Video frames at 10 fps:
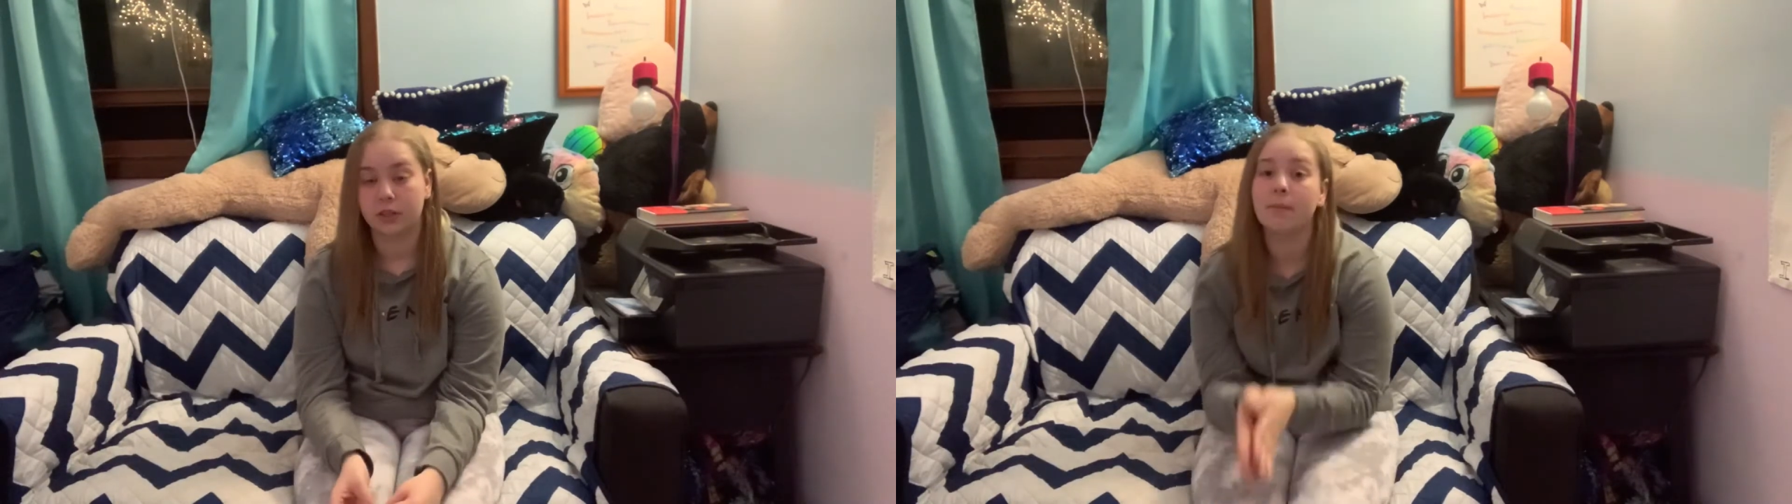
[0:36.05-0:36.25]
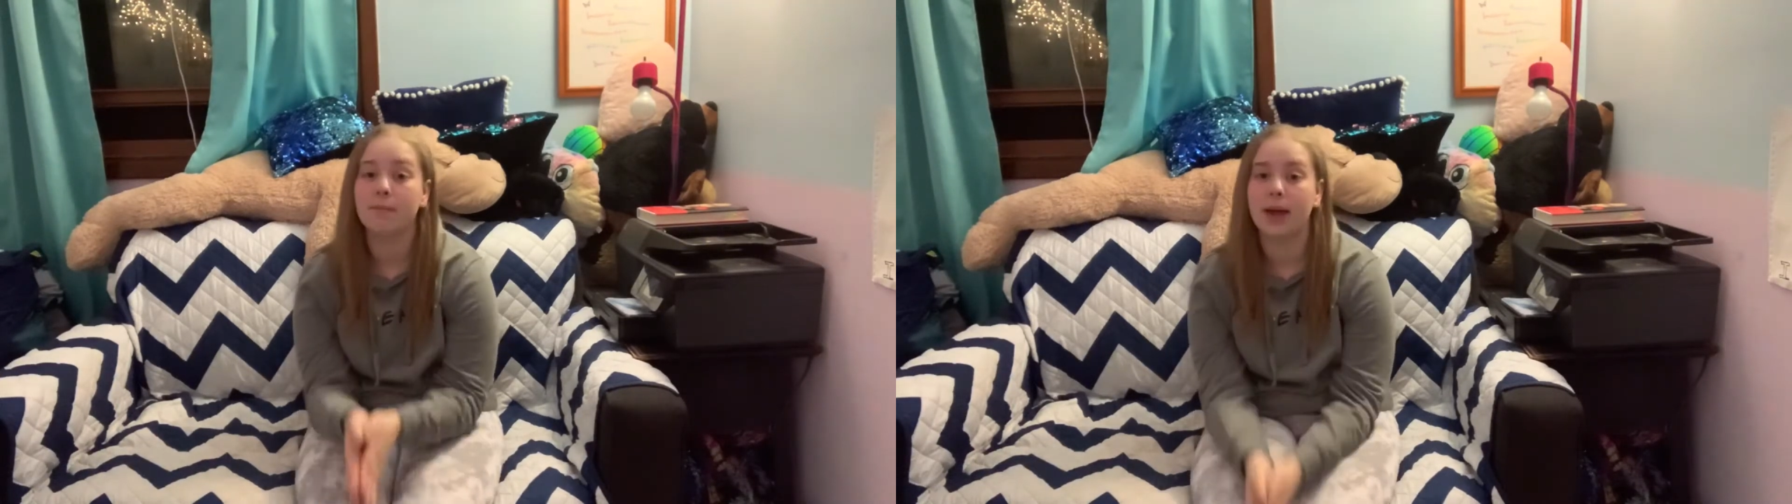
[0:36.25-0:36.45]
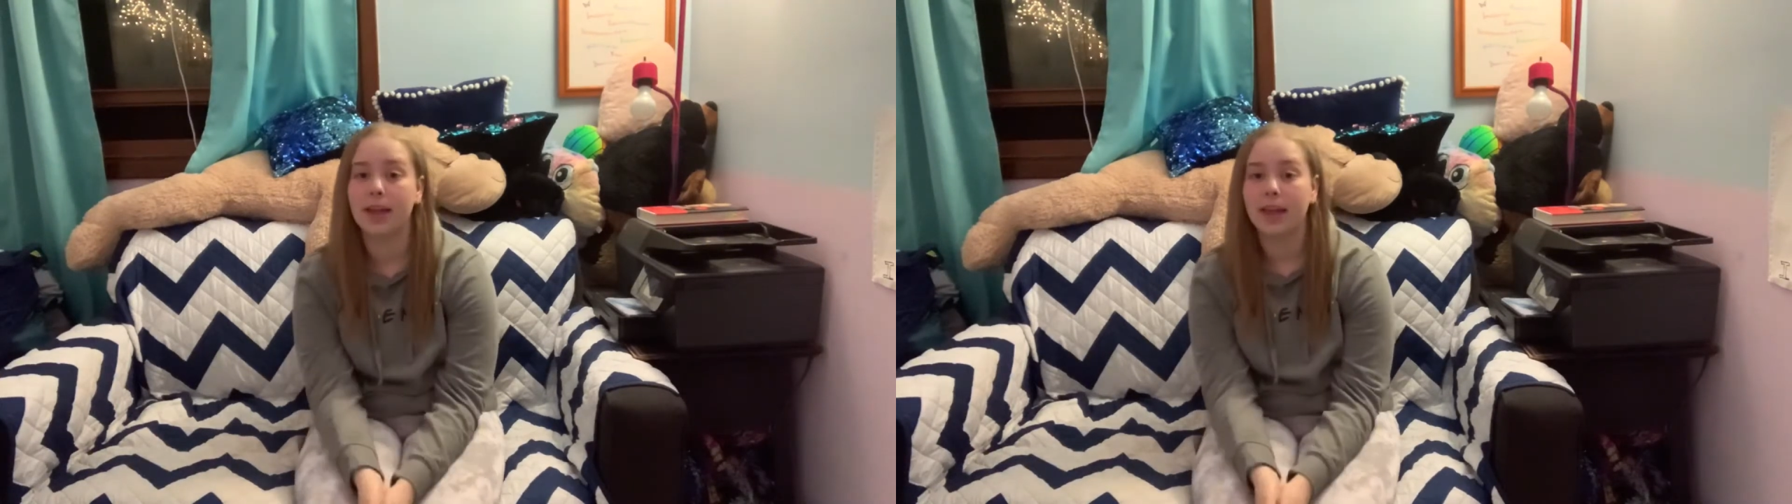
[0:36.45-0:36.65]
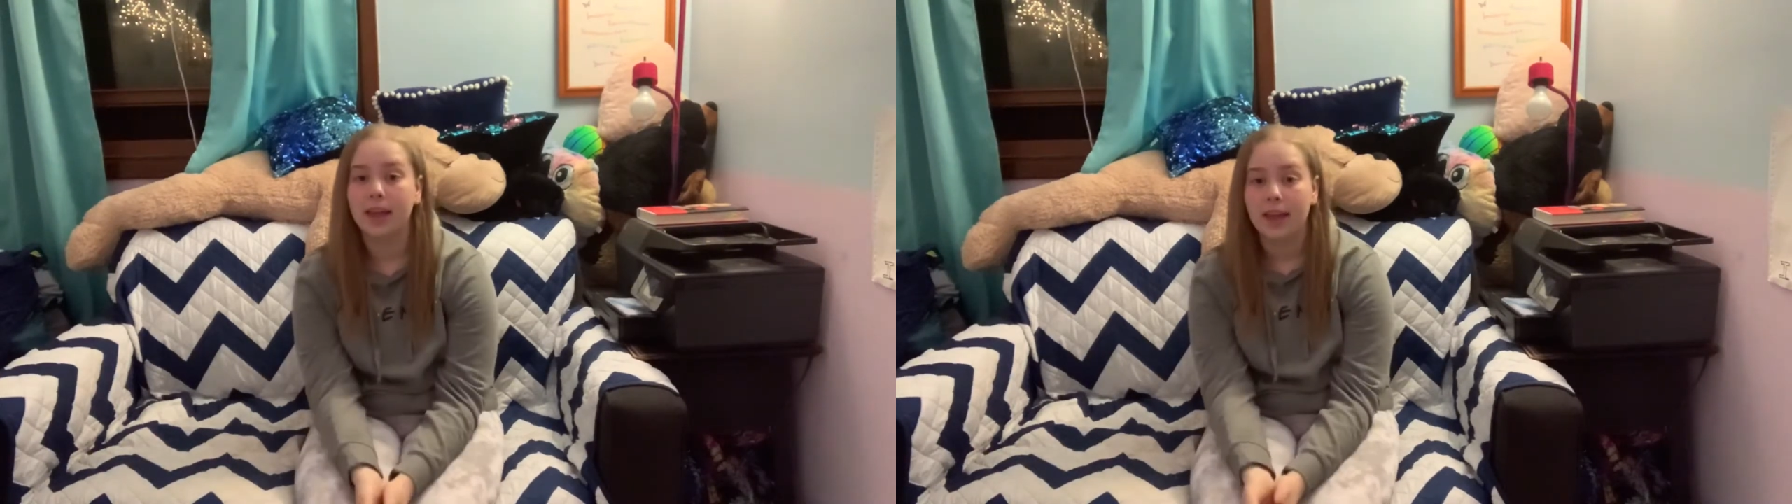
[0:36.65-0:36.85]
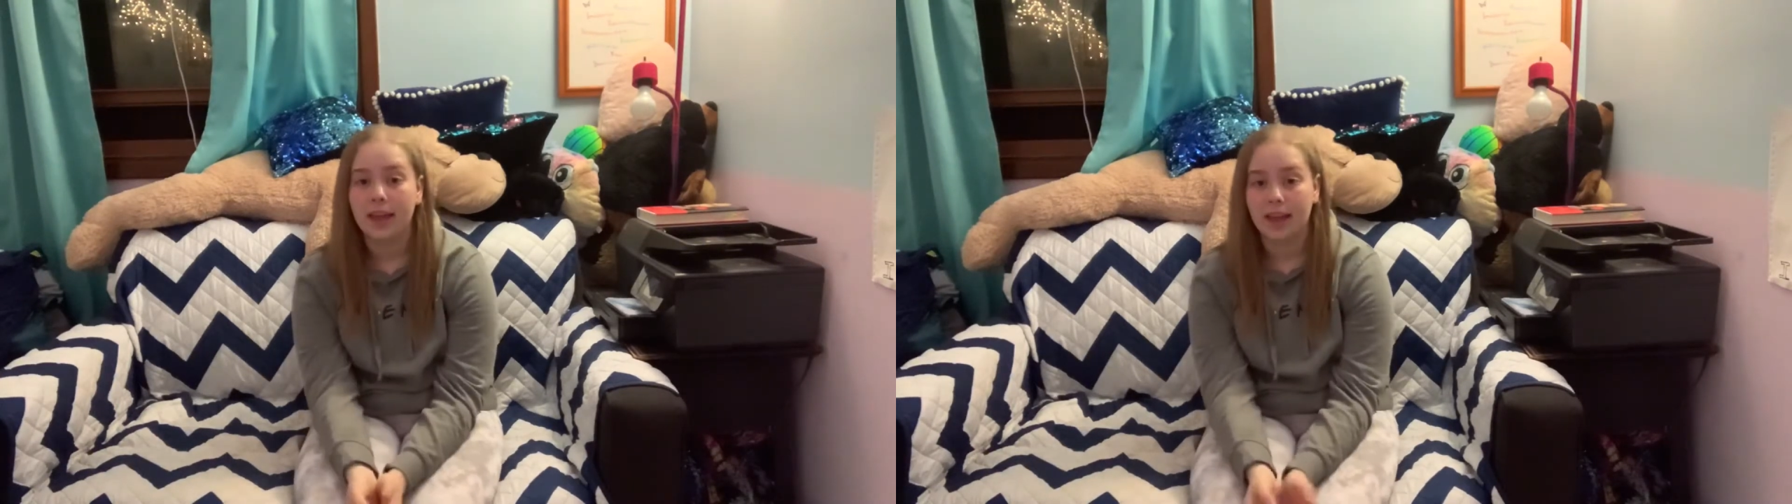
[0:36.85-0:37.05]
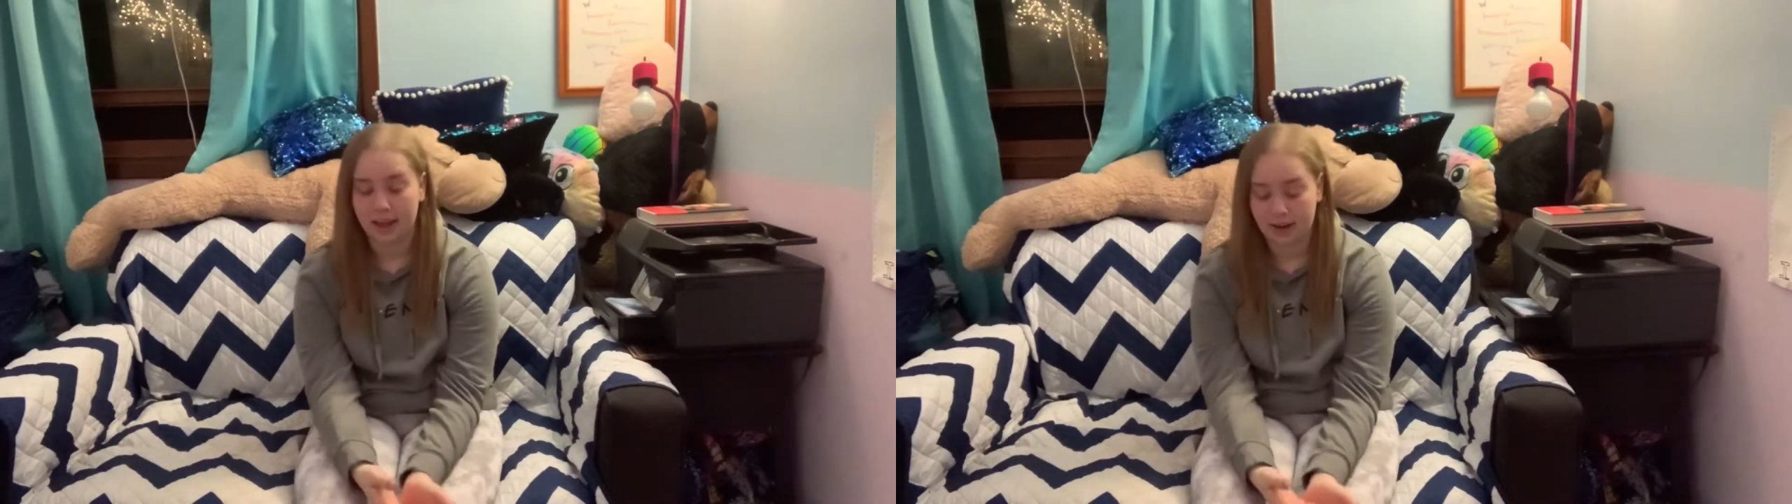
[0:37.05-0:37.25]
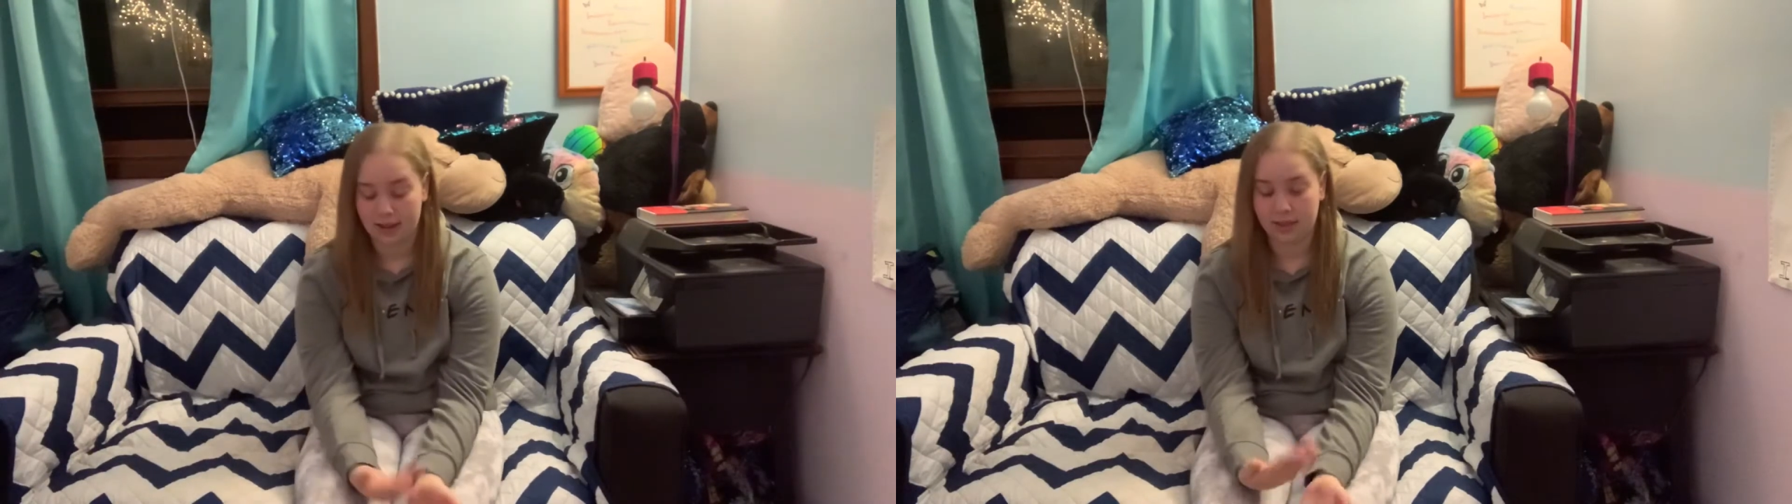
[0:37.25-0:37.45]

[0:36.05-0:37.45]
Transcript: We met in